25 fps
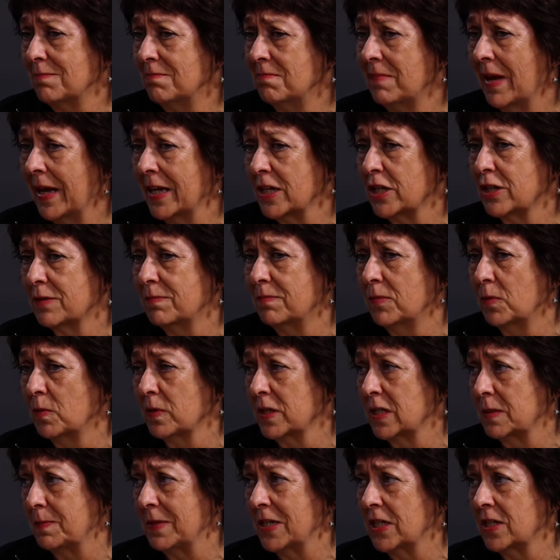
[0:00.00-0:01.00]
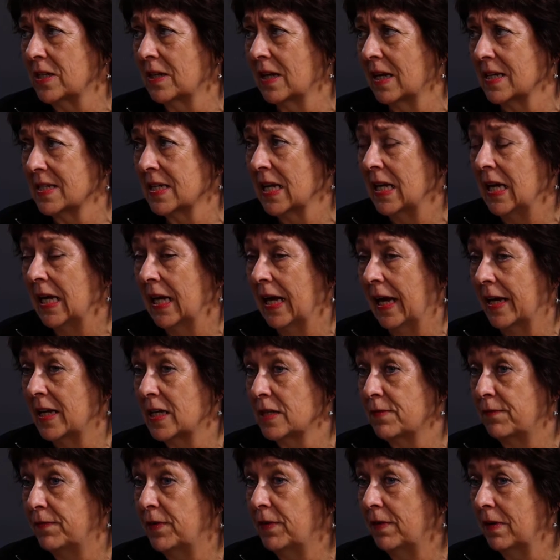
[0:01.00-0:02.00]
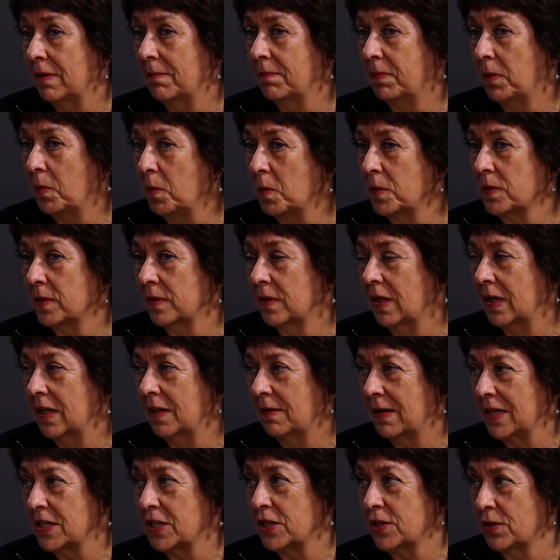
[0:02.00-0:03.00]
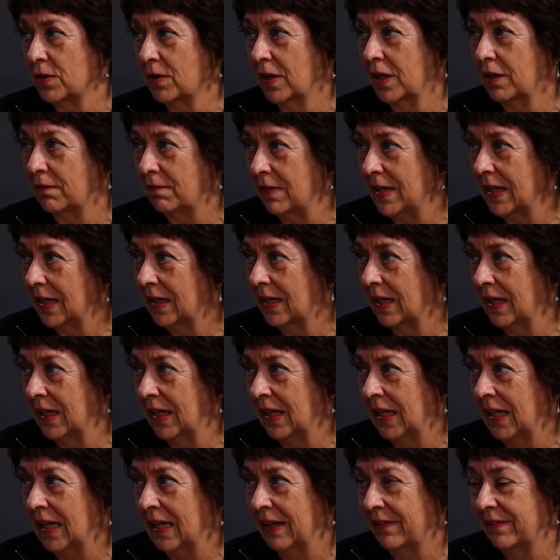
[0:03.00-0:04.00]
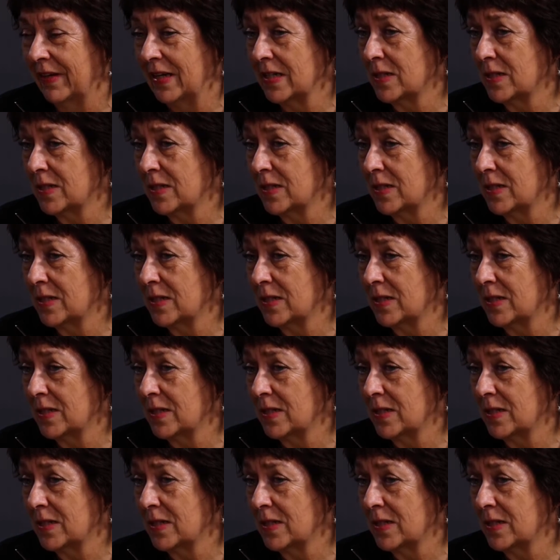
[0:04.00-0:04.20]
much more specialised, and it's very important that you actually do it correctly. That's